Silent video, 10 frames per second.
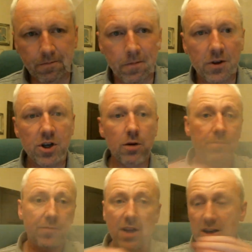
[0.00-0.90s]
So
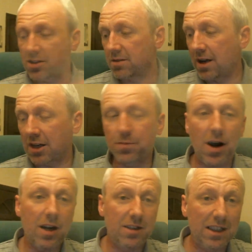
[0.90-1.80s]
that's
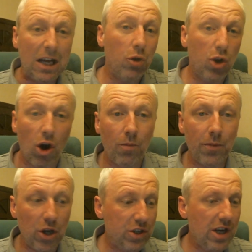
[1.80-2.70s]
my little cotton
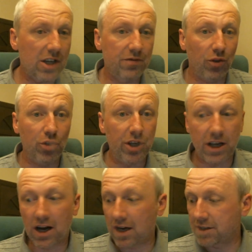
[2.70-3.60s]
burn test for you
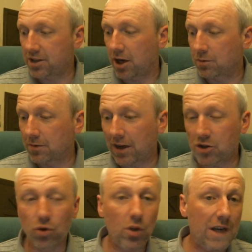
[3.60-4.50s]
guys. You know, that's
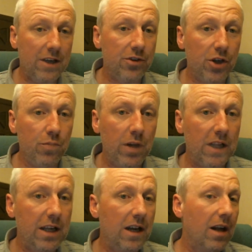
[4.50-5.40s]
all I can do
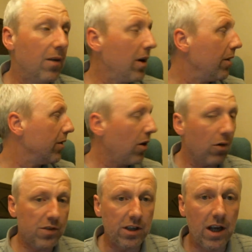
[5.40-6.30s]
really. And
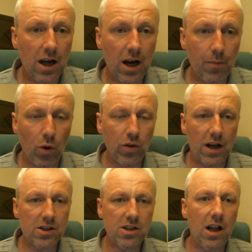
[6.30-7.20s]
obviously, I'll put that
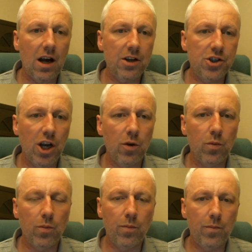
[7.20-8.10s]
slideshow,
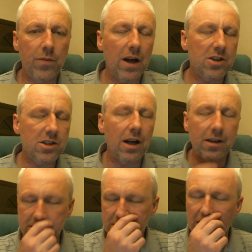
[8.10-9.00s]
that
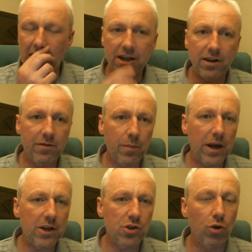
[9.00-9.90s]
slide of the
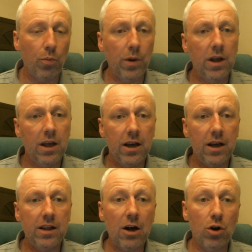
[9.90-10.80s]
picture up.
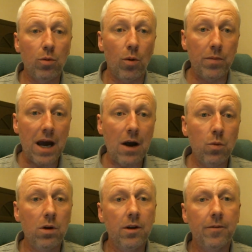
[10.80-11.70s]
That'll come up now
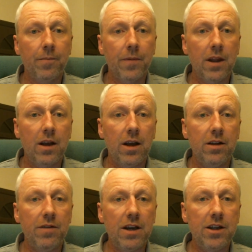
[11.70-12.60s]
in the
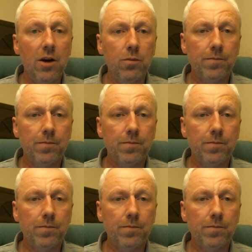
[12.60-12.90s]
video.